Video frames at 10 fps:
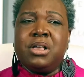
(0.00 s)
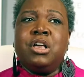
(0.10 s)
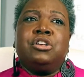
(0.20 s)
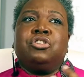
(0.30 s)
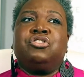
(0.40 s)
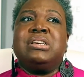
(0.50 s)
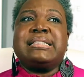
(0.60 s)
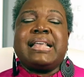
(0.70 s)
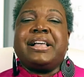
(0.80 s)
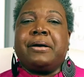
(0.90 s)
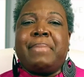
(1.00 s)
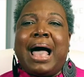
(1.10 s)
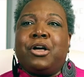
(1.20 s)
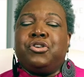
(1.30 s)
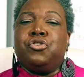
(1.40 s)
So just think
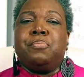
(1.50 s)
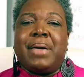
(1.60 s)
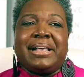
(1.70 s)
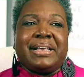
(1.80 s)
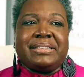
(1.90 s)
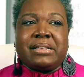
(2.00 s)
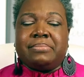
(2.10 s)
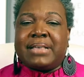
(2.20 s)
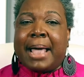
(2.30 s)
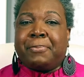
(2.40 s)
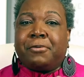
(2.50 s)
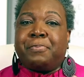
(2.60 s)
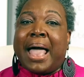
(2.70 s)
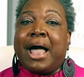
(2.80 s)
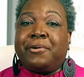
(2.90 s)
about you making some type of
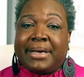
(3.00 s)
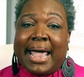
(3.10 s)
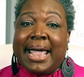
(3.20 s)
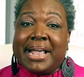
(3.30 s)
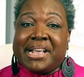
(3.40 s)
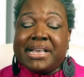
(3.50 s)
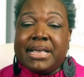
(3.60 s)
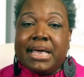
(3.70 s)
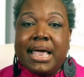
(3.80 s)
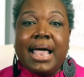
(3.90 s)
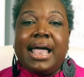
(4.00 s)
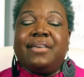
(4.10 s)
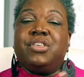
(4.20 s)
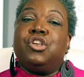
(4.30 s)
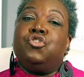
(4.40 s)
pound cake,
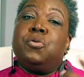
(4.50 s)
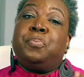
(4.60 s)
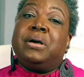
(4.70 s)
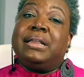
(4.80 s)
and then you put